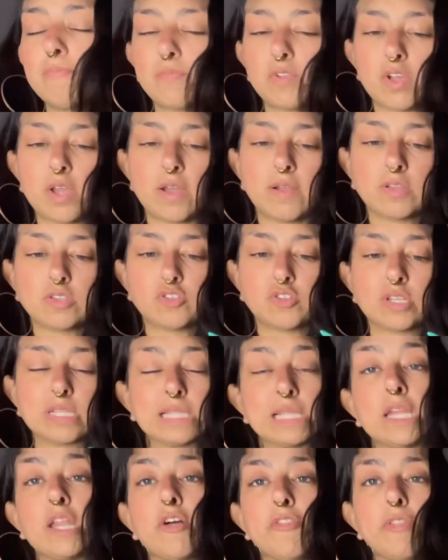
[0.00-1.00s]
Okay, so just
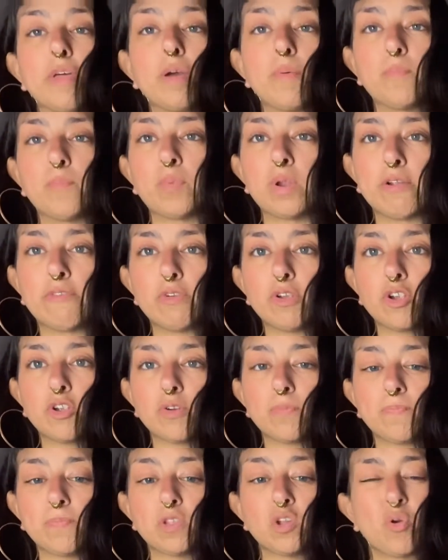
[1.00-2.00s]
lean on them whenever you're
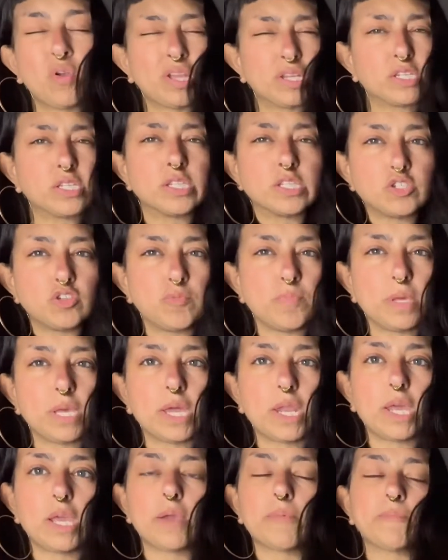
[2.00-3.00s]
going into this new
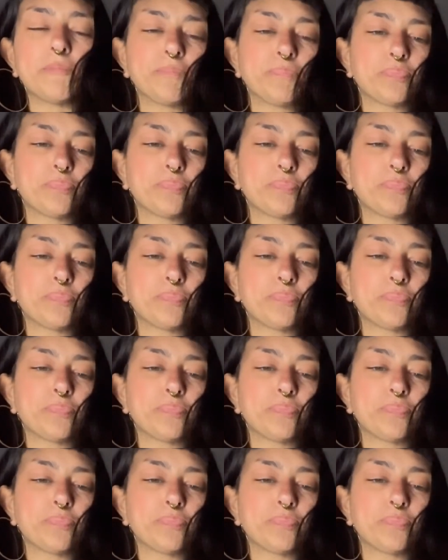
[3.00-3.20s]
beginning.